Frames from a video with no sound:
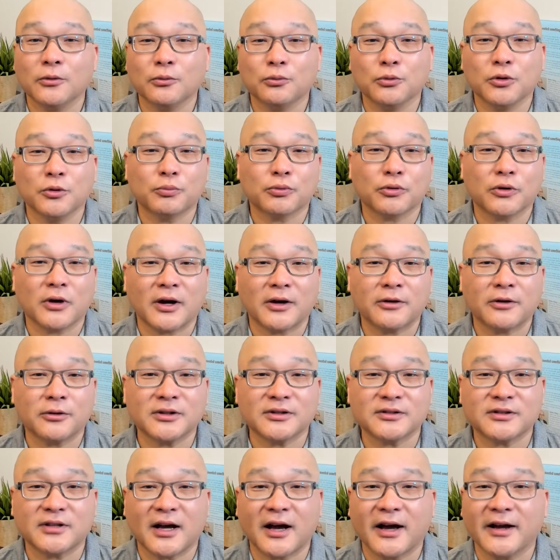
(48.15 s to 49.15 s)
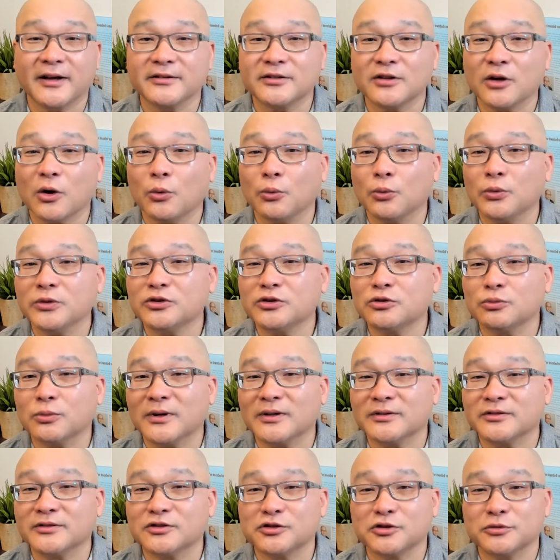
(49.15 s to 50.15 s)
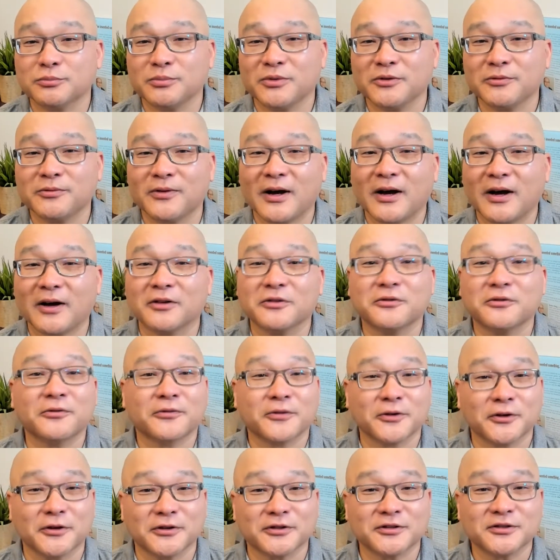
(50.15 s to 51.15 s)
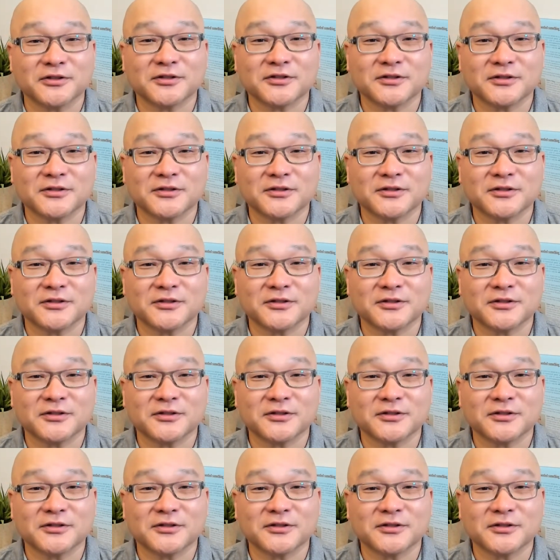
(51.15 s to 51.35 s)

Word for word: we prioritize which ones should be filed first.